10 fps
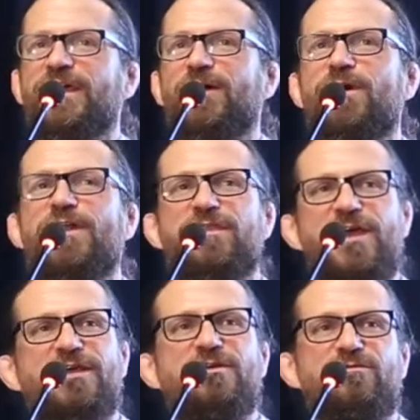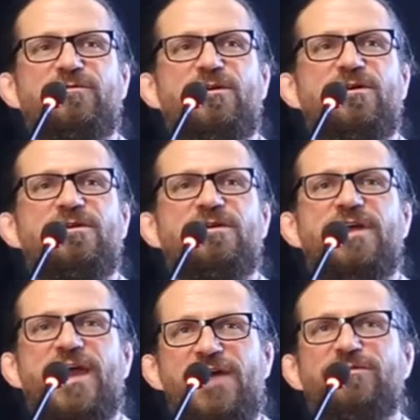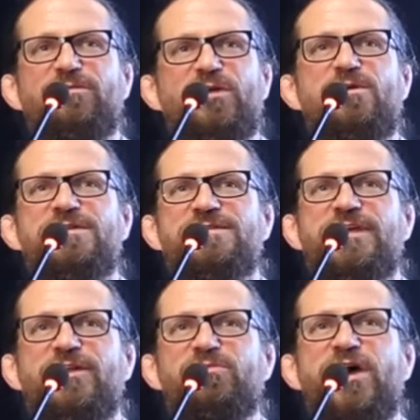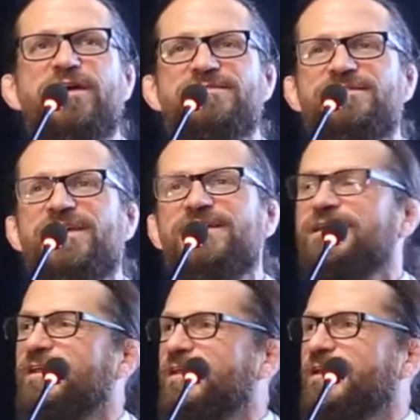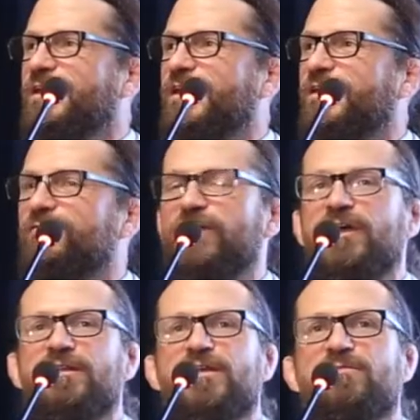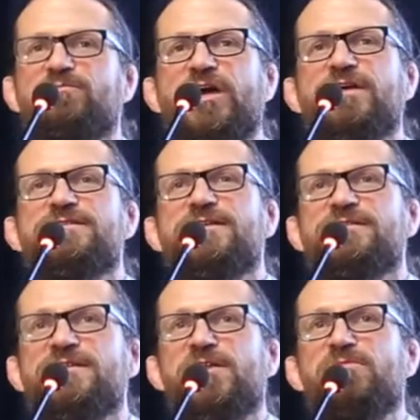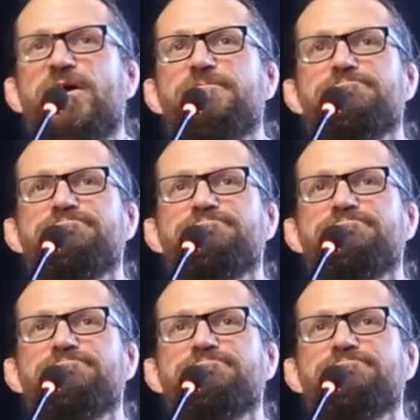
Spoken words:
I want to thank you for having me once again in Pakistan. And finally, Pakistan Zindabad.